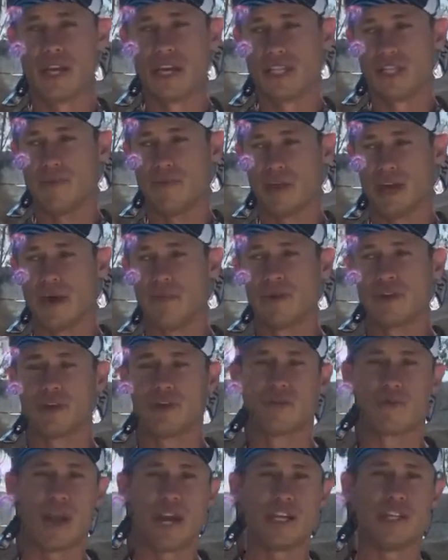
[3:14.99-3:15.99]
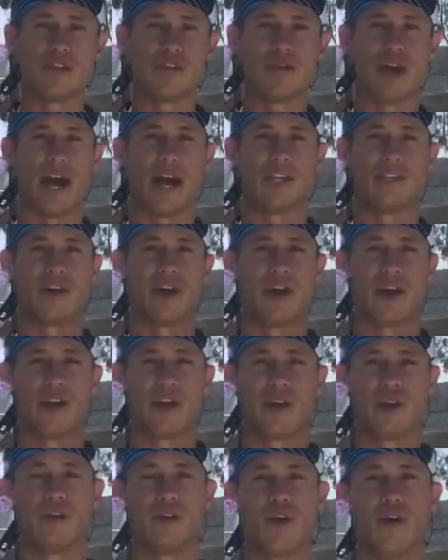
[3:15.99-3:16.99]
to be able to grade you guys on
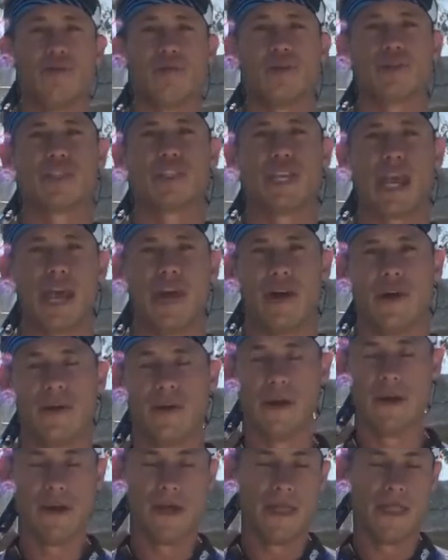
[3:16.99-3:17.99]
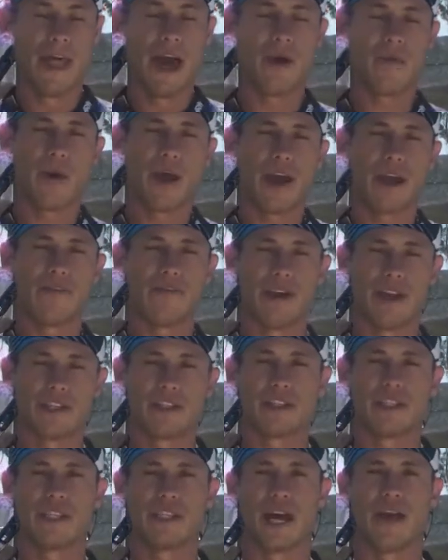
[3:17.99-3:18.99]
a global scale. That way,
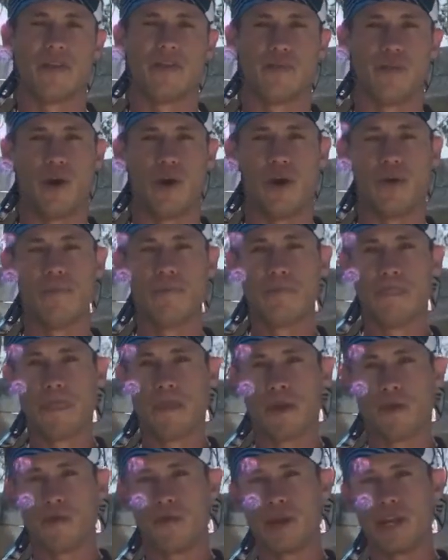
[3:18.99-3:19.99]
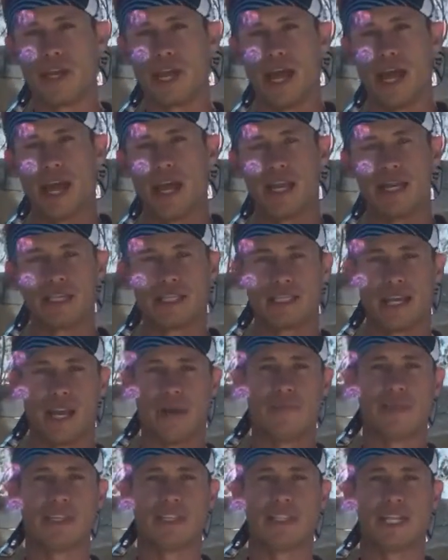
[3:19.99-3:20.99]
eventually down the road, we can set
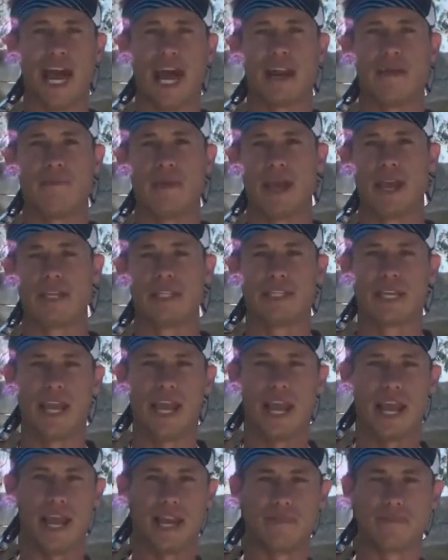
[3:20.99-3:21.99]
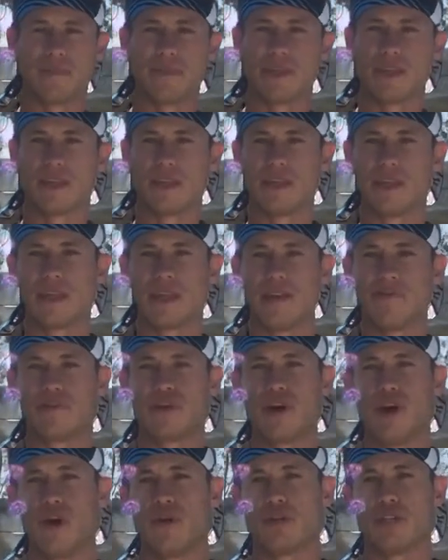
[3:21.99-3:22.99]
up this database and give
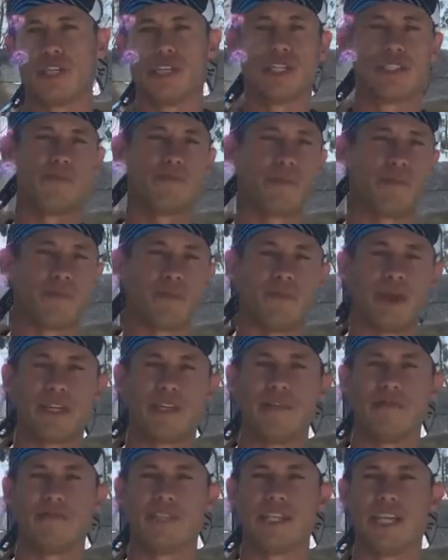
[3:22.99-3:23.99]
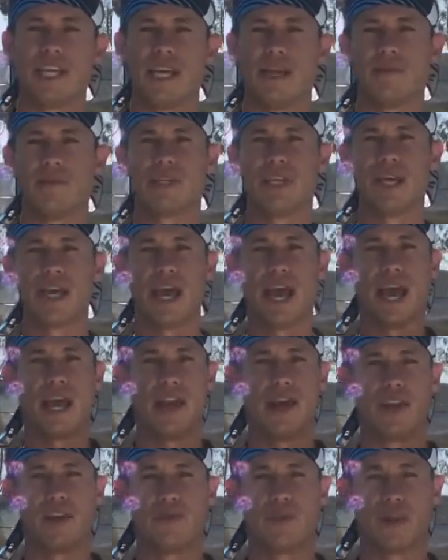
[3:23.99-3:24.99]
coaches, prospective teams, and
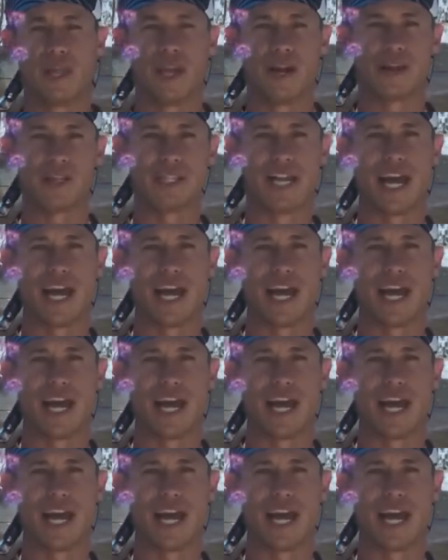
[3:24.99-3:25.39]
other players an